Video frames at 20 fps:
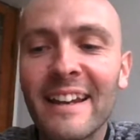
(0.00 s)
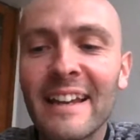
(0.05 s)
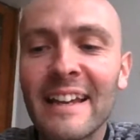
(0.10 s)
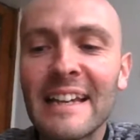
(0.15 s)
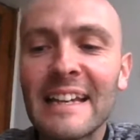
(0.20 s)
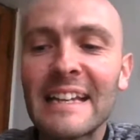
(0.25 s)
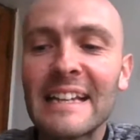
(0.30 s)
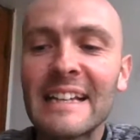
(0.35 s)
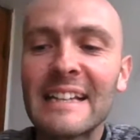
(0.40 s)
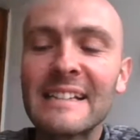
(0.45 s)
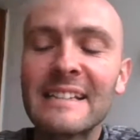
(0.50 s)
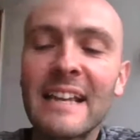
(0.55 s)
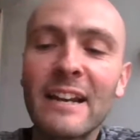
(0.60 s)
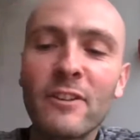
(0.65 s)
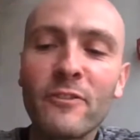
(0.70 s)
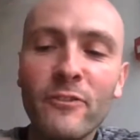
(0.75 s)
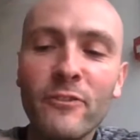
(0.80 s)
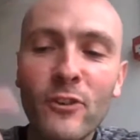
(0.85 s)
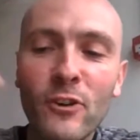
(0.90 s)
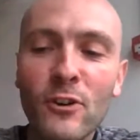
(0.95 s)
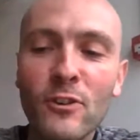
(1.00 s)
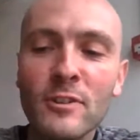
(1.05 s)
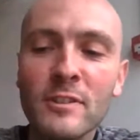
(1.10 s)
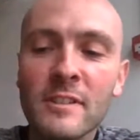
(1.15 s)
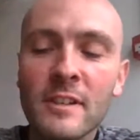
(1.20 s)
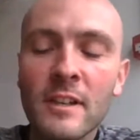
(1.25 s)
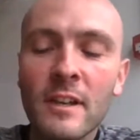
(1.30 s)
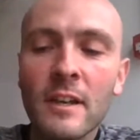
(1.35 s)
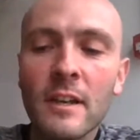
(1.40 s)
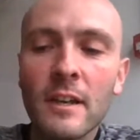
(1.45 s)
created, is
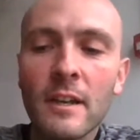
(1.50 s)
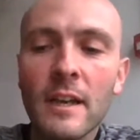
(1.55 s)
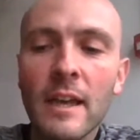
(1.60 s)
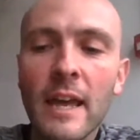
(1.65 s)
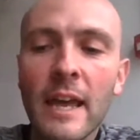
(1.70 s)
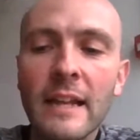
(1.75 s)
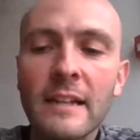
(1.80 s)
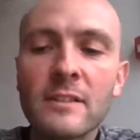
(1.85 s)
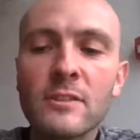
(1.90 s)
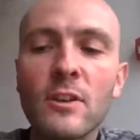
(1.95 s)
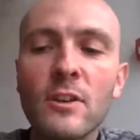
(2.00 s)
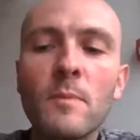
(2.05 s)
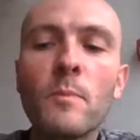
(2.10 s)
that of course